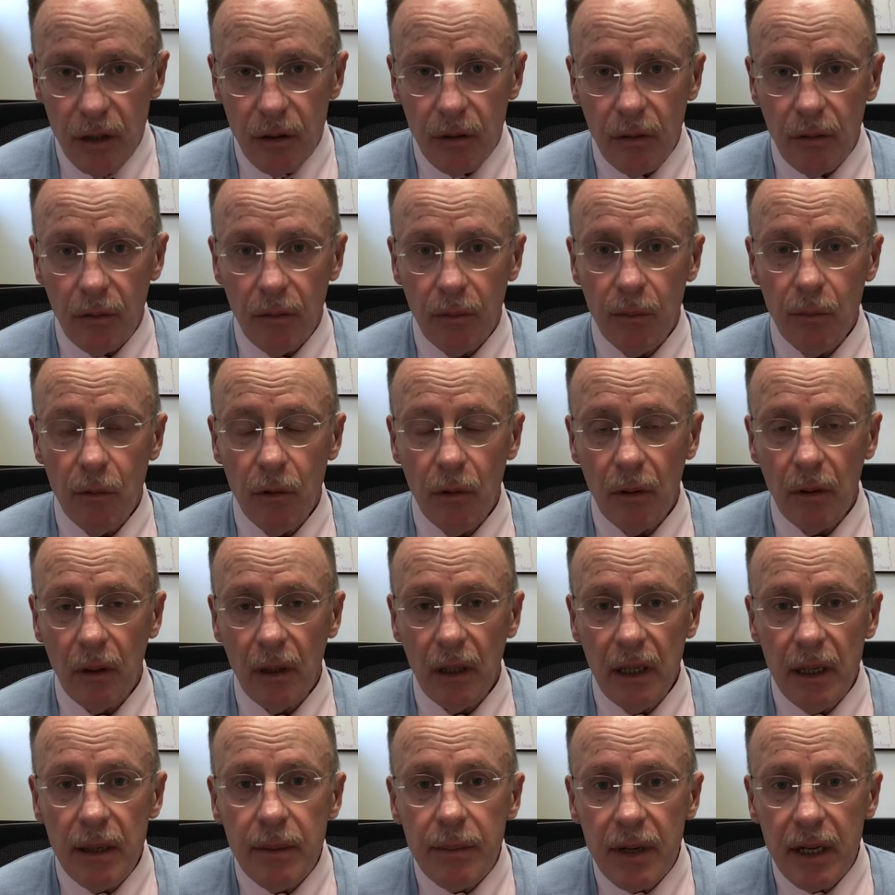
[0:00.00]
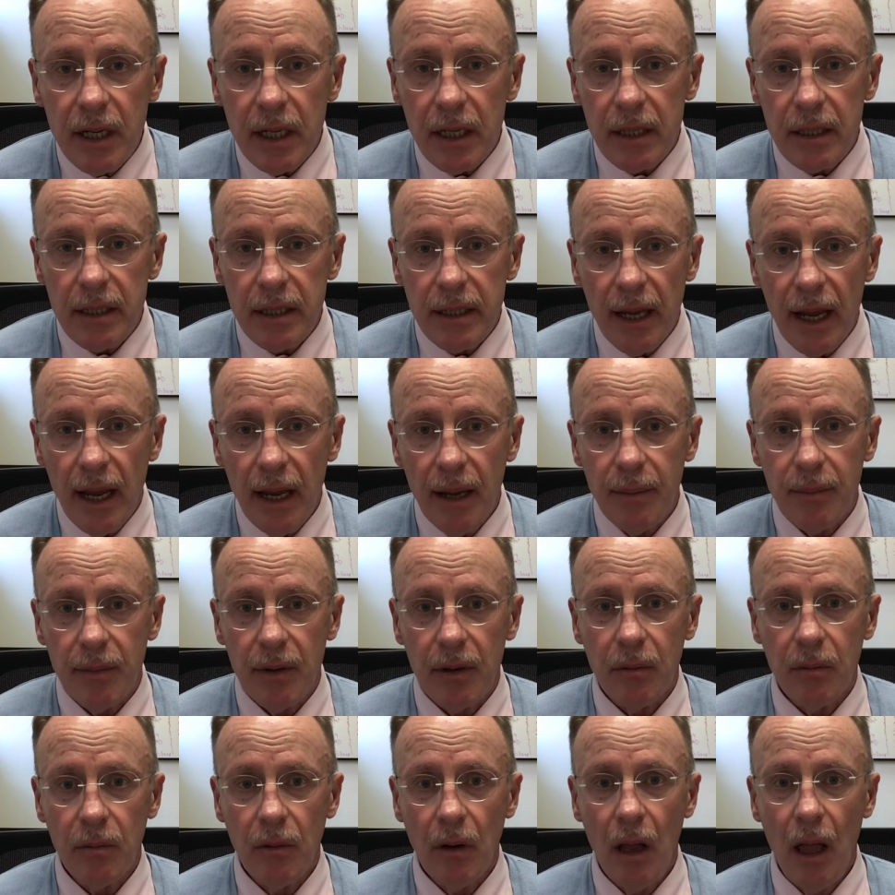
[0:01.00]
or more limited
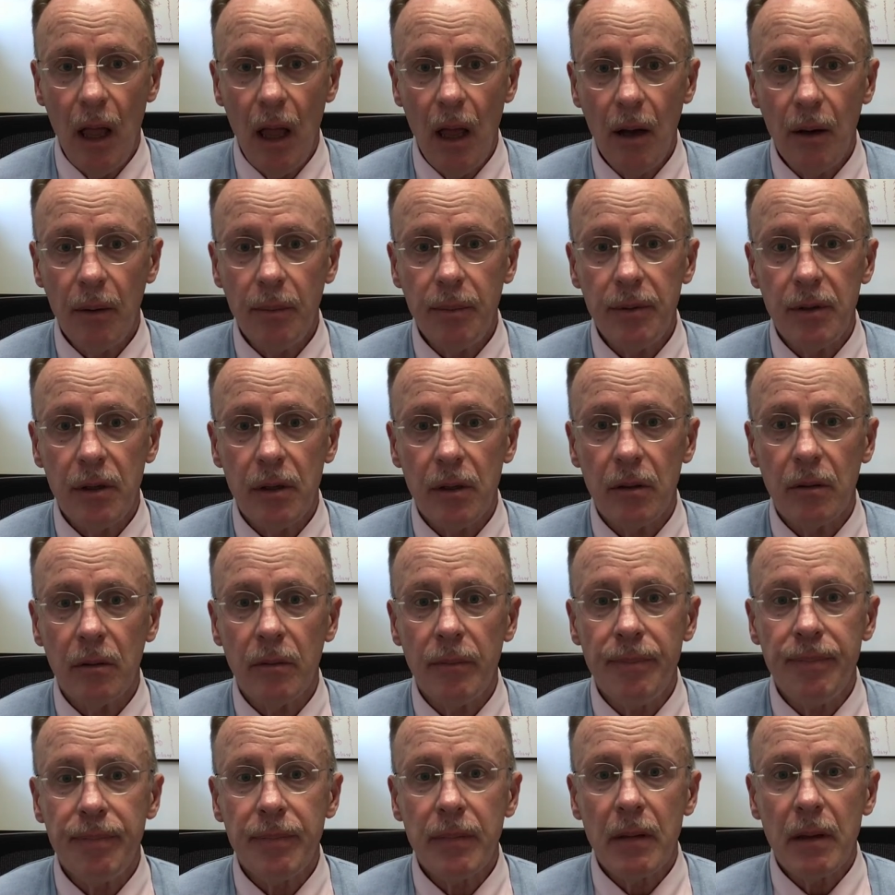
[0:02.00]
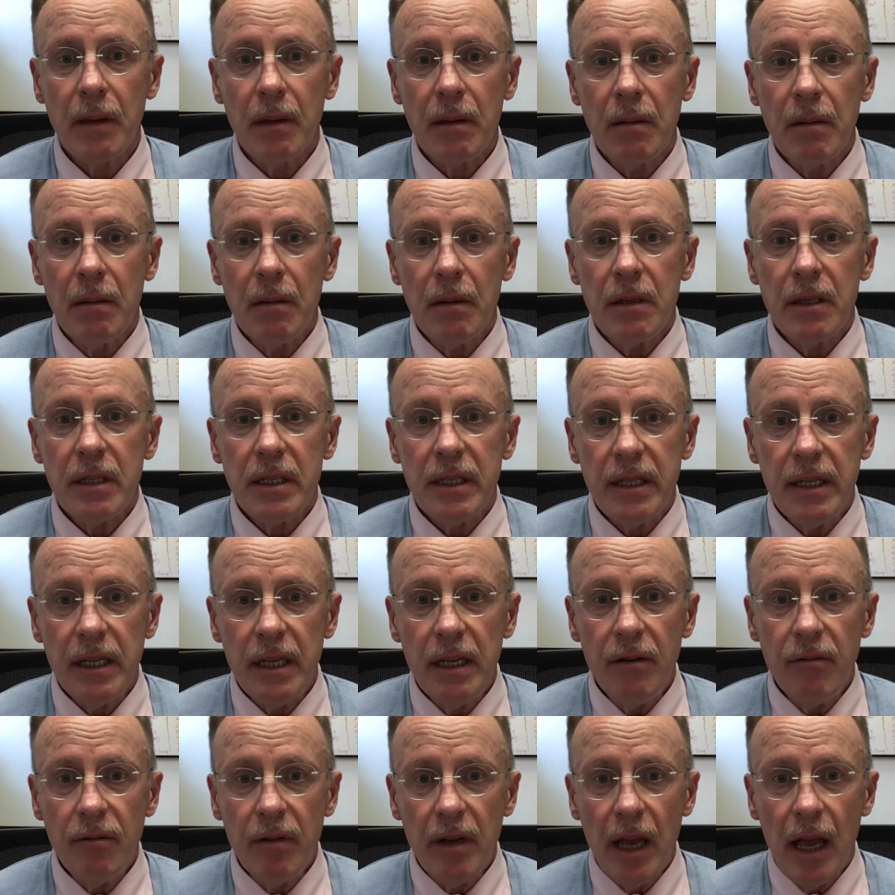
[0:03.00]
statement will help you
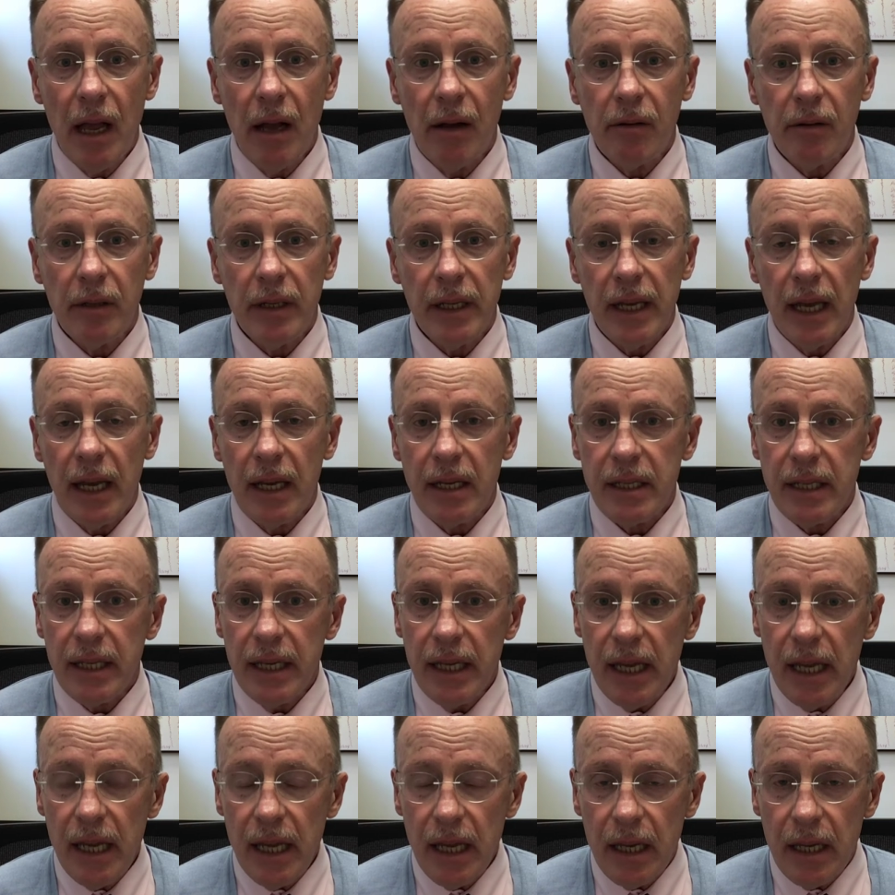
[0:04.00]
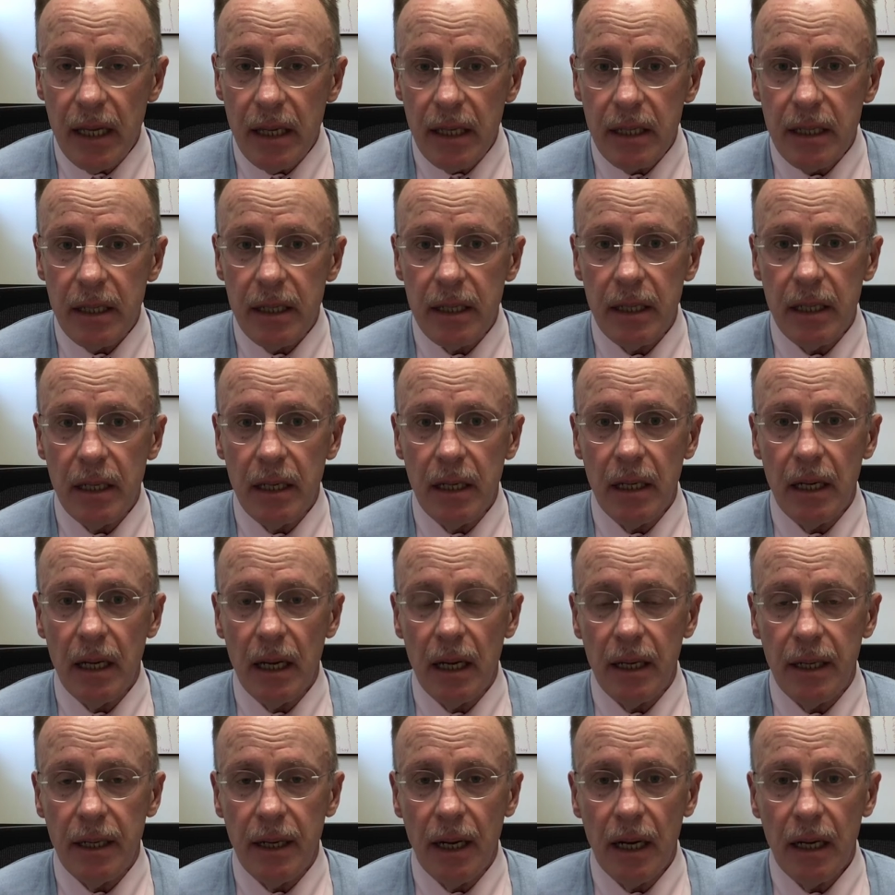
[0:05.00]
see reality as it is
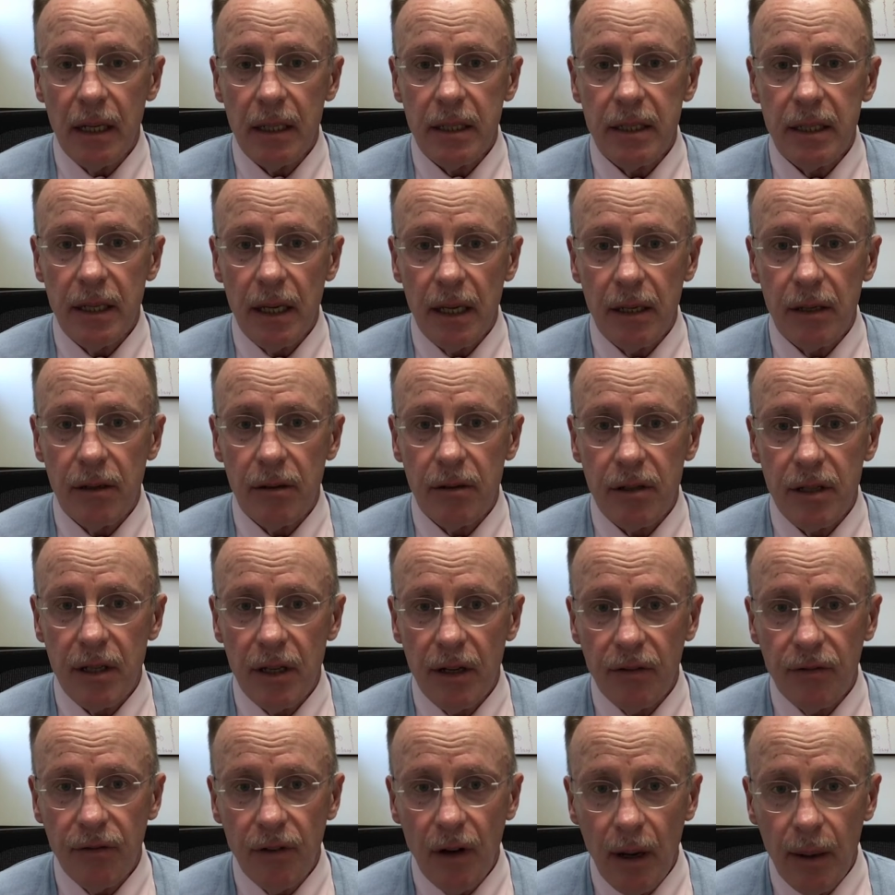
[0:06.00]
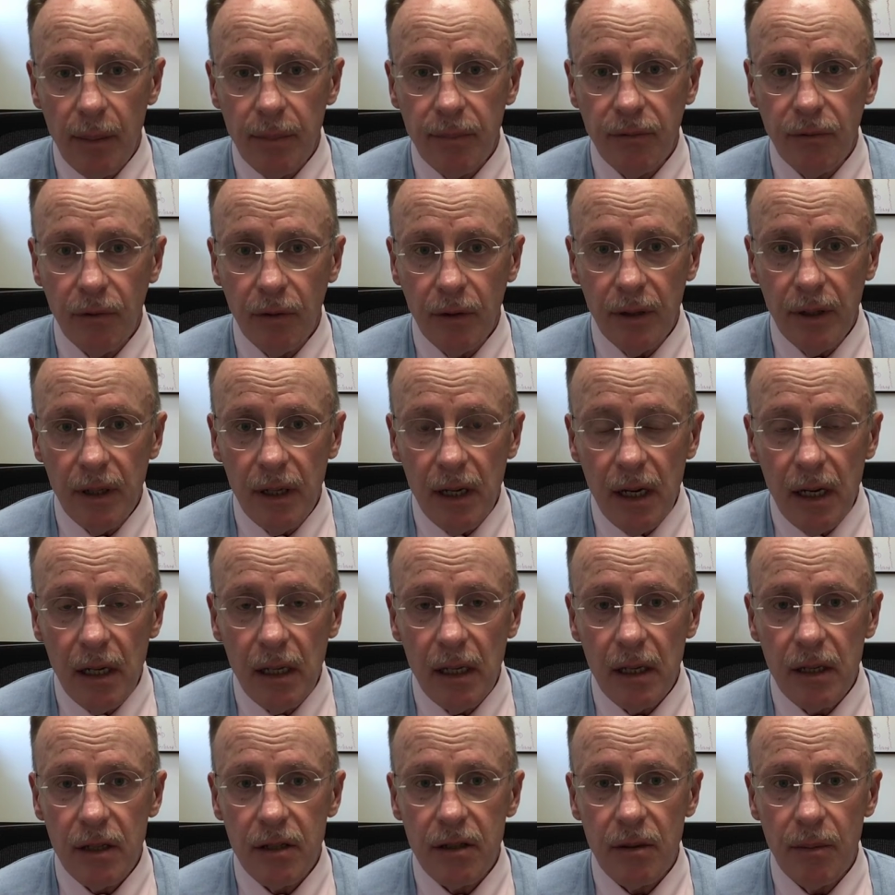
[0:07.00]
and not set yourself up for
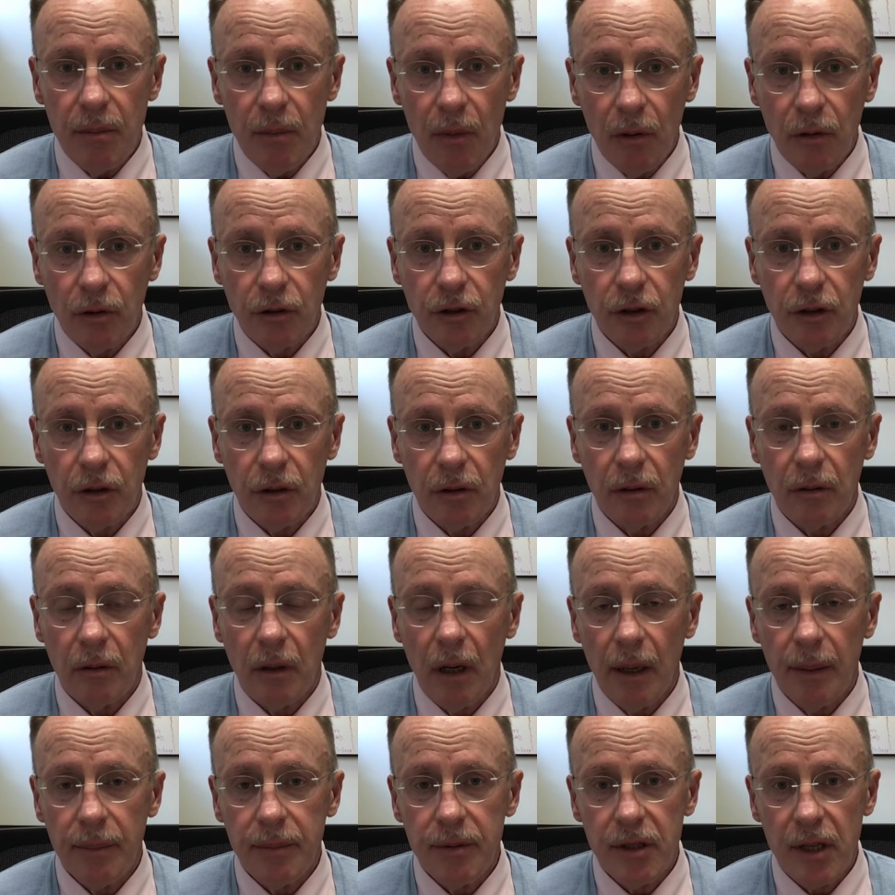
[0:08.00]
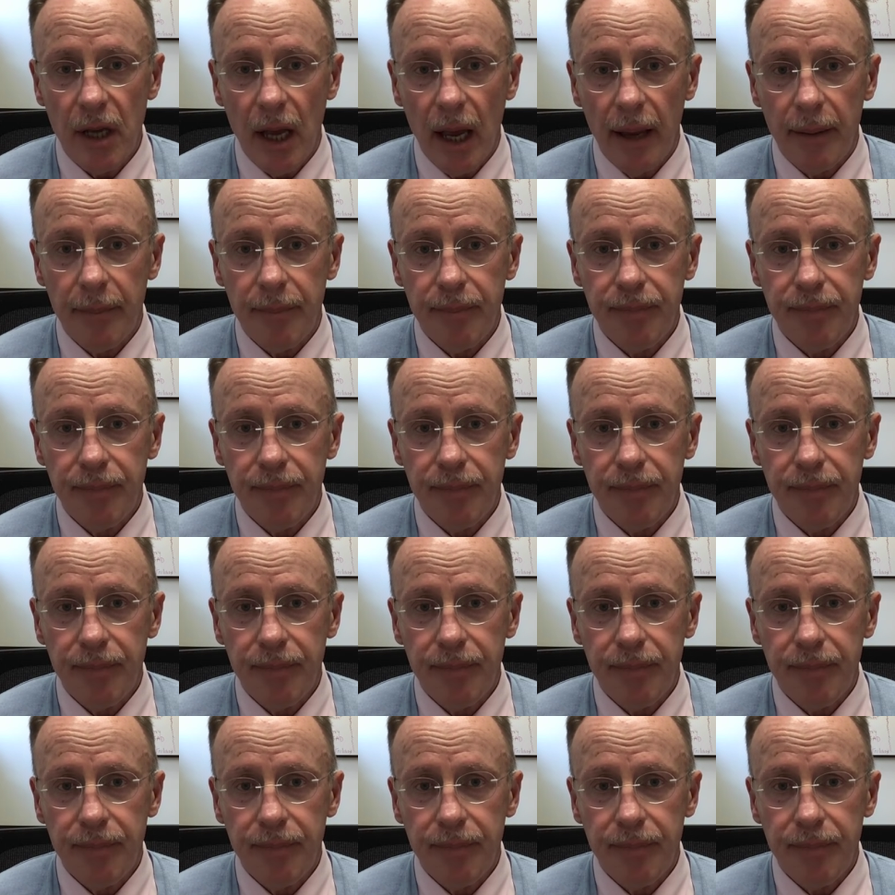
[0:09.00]
needless emotional upset.